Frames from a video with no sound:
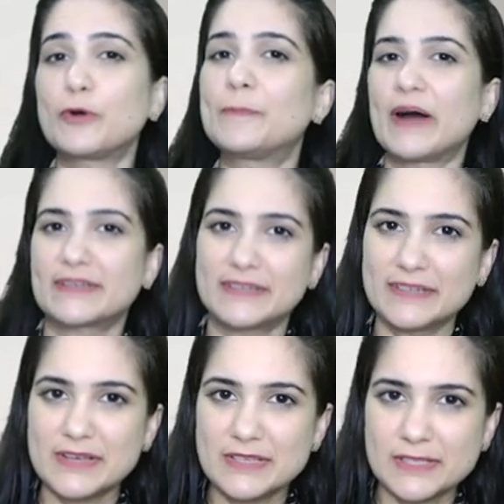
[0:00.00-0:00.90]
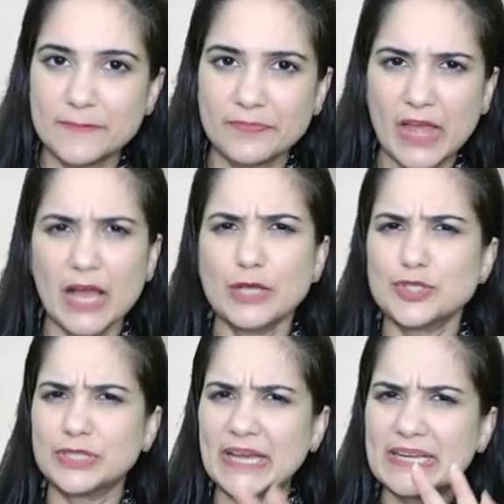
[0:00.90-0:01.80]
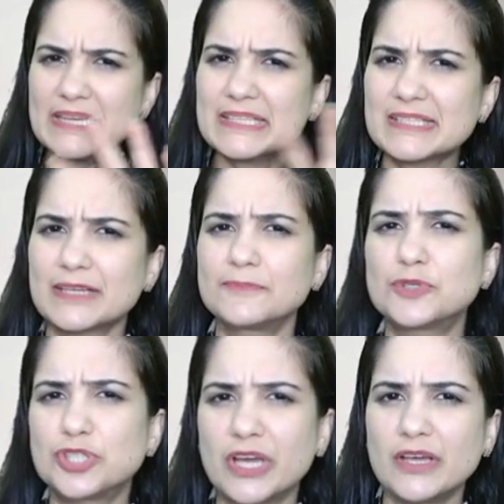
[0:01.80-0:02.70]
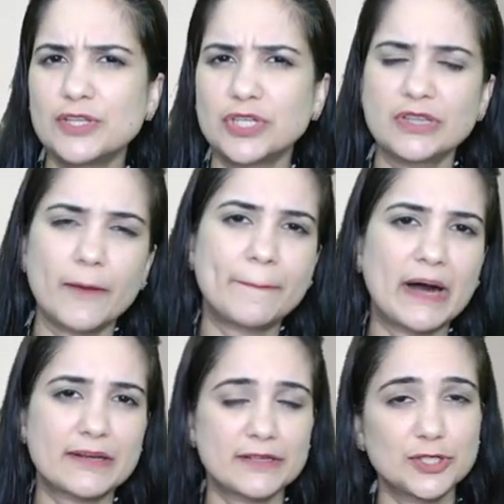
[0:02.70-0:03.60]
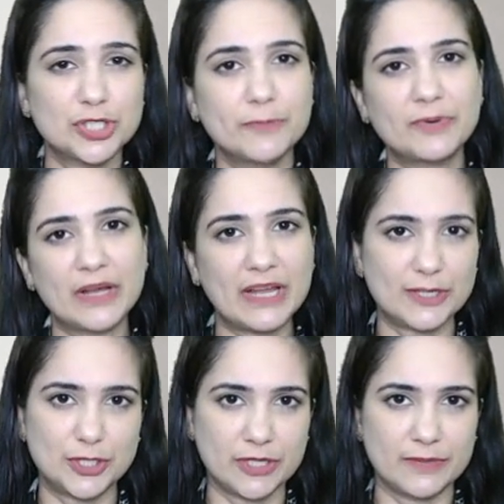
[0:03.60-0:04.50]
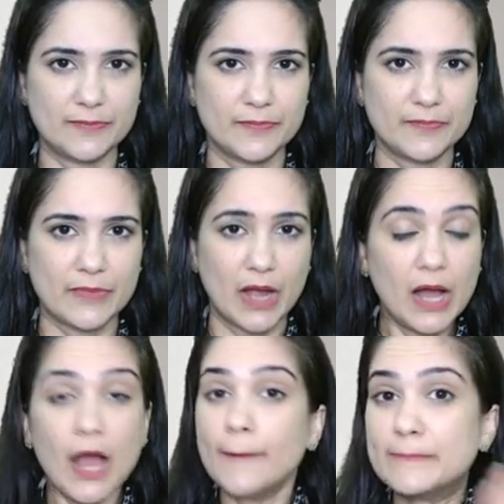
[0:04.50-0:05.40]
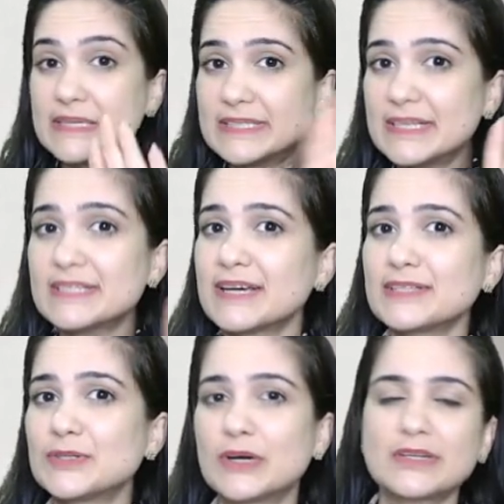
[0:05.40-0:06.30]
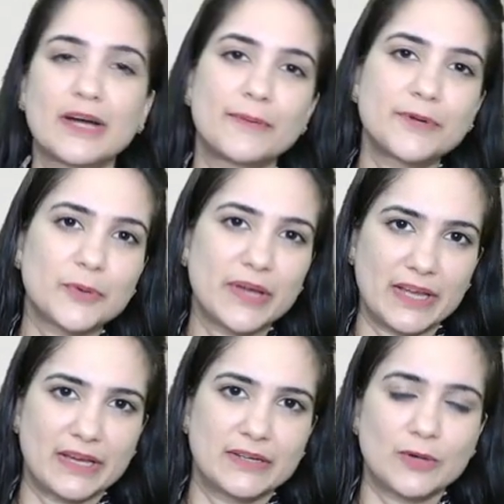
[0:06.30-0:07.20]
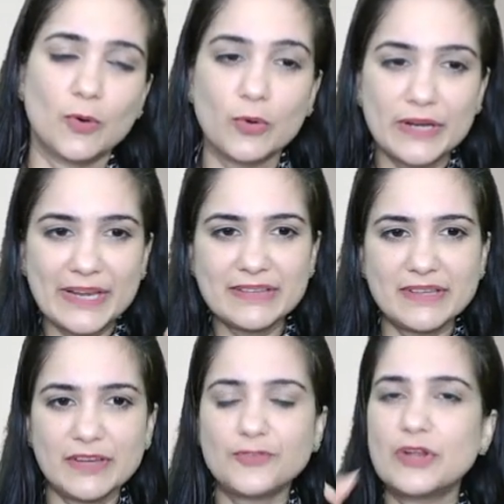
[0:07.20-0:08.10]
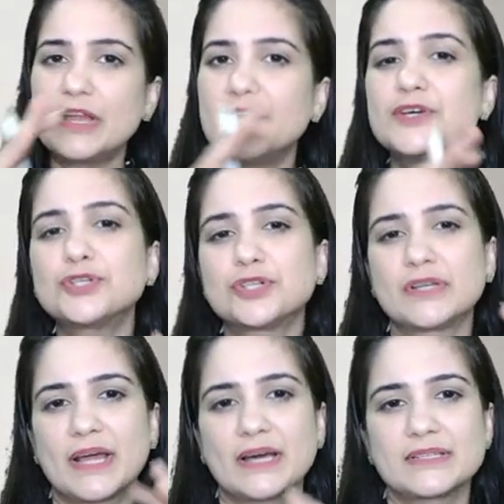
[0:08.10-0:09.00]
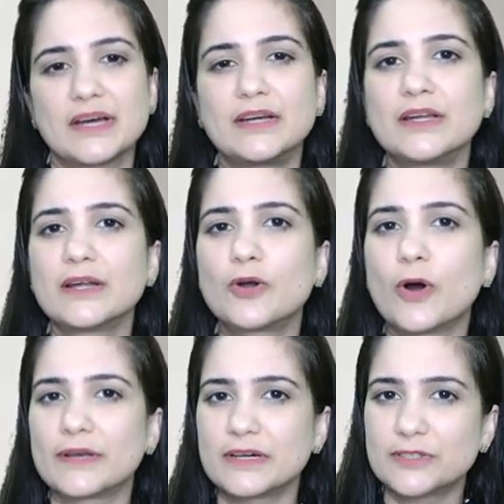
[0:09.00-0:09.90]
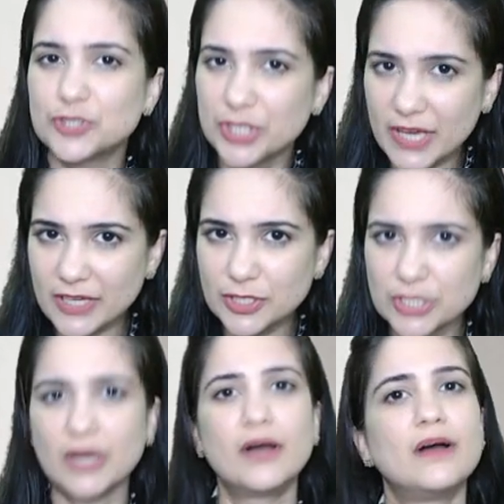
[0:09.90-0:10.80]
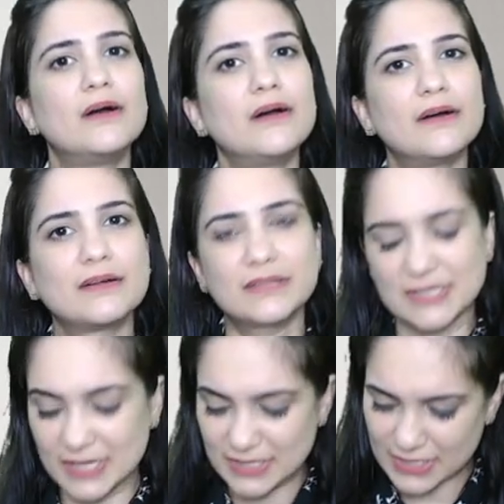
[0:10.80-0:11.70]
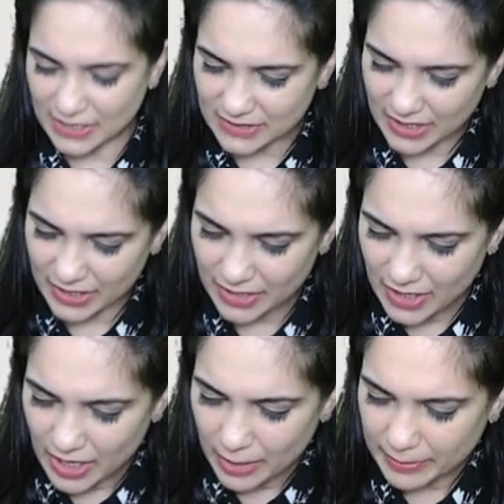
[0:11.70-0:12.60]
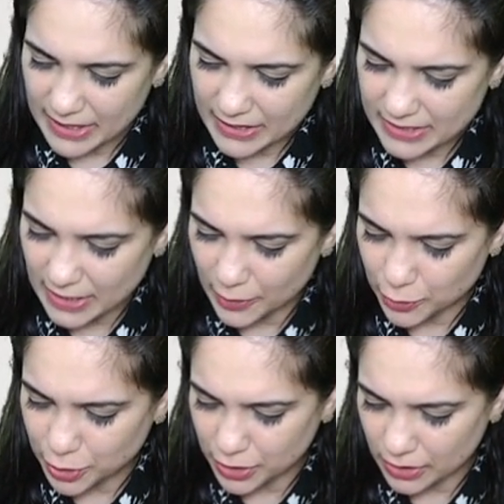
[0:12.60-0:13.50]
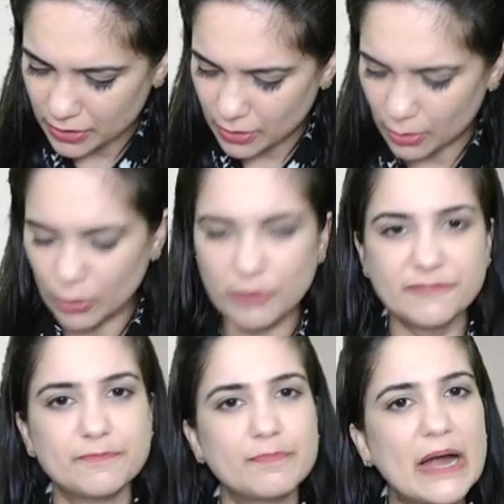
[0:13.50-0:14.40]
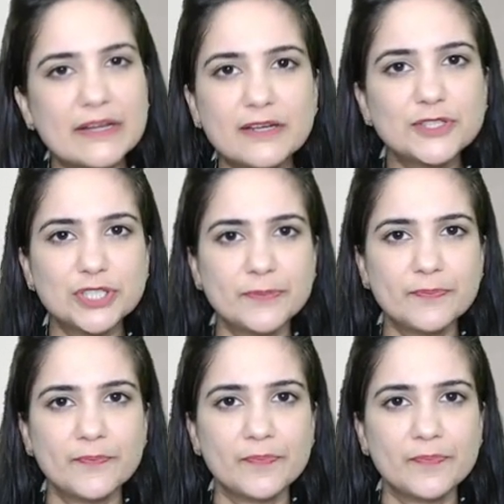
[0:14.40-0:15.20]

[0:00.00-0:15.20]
partners. So there is some change in the partnership relation. Business has not come to an end, only their relation has undergone a change. This is nothing but dissolution of partnership.